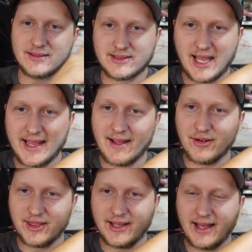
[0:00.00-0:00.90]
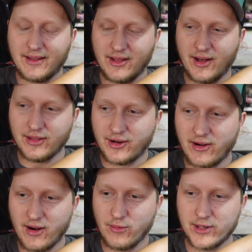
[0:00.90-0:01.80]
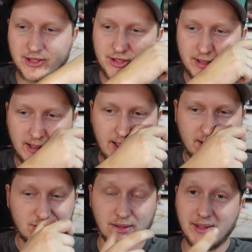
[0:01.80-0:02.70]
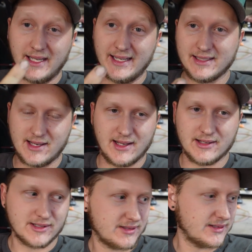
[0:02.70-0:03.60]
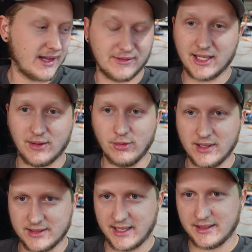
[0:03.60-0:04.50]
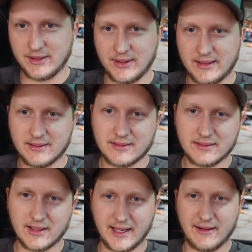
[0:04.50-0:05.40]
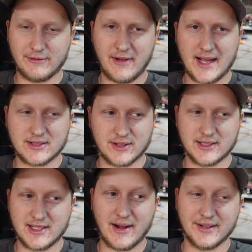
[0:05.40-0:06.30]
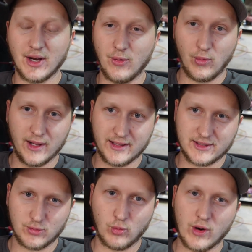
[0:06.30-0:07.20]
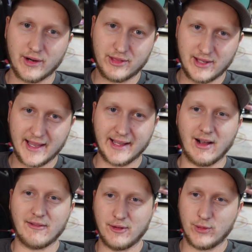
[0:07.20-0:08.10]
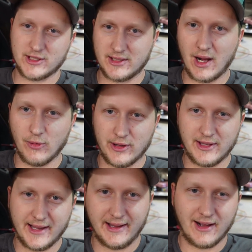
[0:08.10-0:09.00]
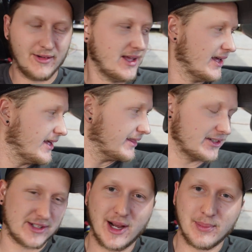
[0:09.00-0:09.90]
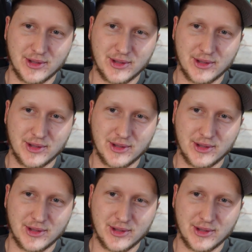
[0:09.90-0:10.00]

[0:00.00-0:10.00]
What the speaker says: take everything out of the other car, which should be easy because I've done it once. I could do it again faster because now I know what's worth taking off and what's not worth taking off. There's a couple